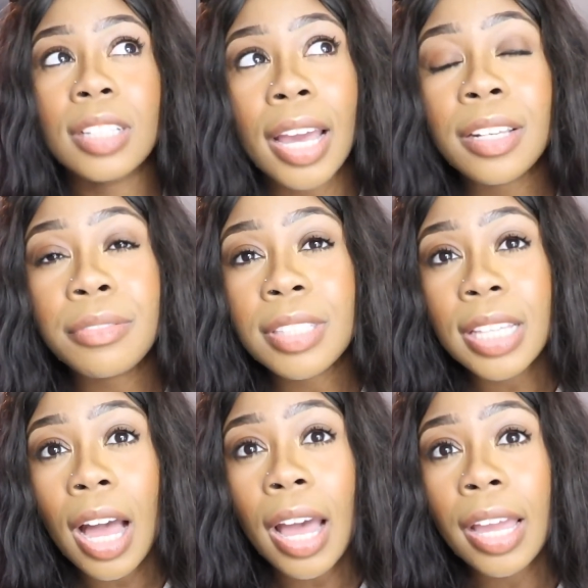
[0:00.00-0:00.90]
kind of
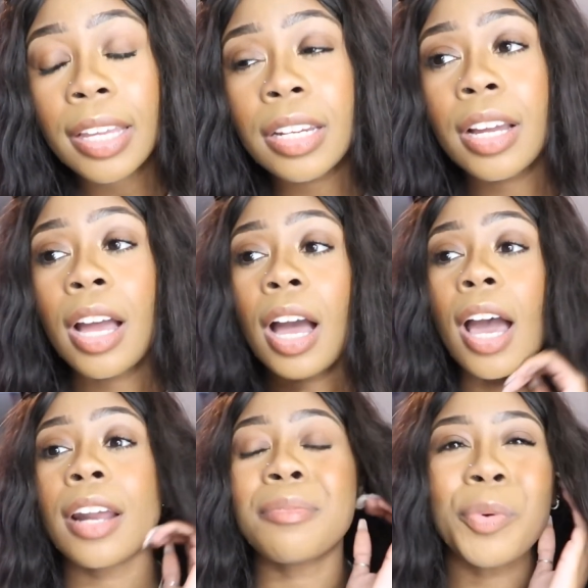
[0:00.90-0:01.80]
side,
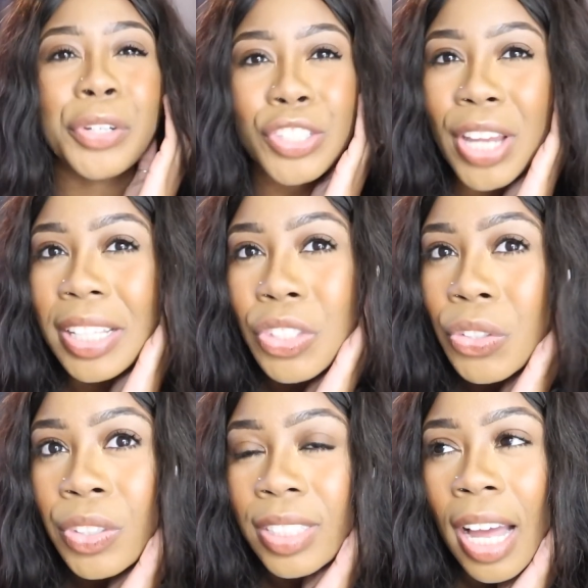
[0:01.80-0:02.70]
I a more
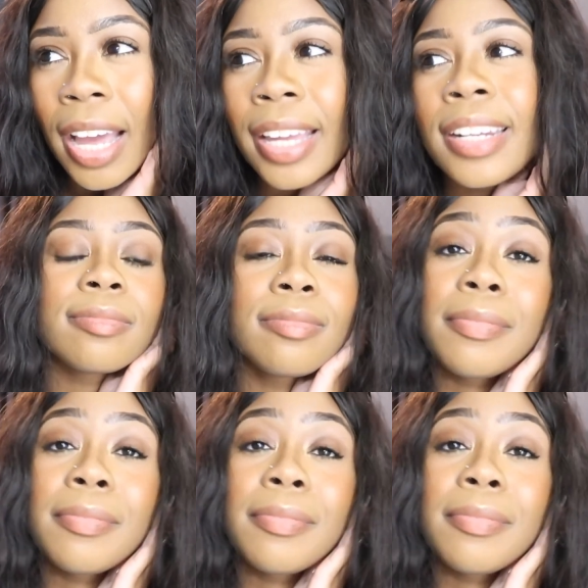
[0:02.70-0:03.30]
gentle side.